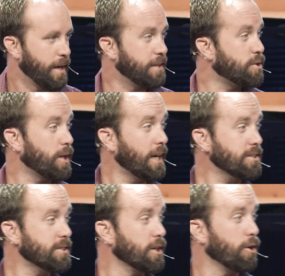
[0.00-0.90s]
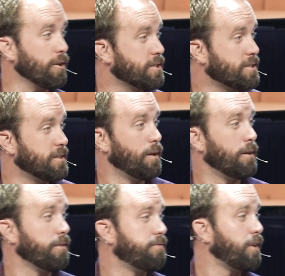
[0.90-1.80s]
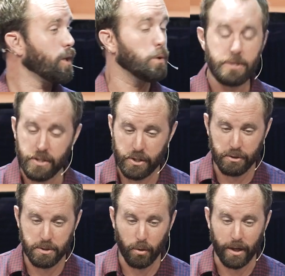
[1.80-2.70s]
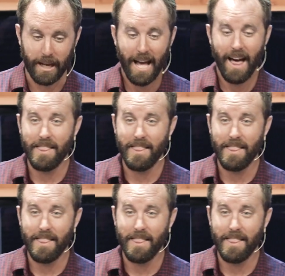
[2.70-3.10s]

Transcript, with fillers: And so, can I just encourage the, the follower of Jesus here this morning?